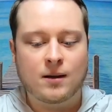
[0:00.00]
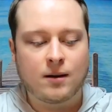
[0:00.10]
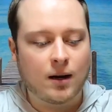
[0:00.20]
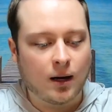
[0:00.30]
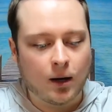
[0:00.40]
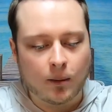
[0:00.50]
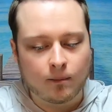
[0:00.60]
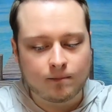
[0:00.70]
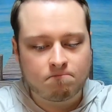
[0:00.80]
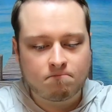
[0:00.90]
Yeah,
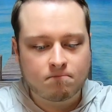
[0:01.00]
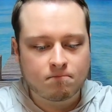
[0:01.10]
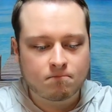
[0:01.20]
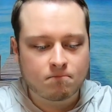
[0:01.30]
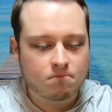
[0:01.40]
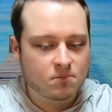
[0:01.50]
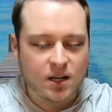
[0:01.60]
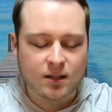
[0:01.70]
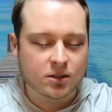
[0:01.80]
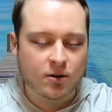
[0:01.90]

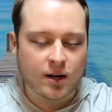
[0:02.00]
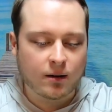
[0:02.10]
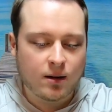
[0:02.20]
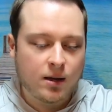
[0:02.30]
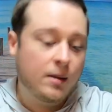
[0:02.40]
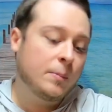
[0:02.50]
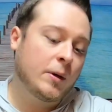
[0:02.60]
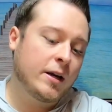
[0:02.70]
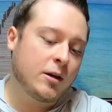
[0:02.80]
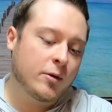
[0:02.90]
it's great. But
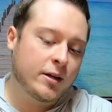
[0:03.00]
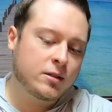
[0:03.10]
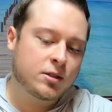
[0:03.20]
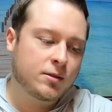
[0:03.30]
anyways,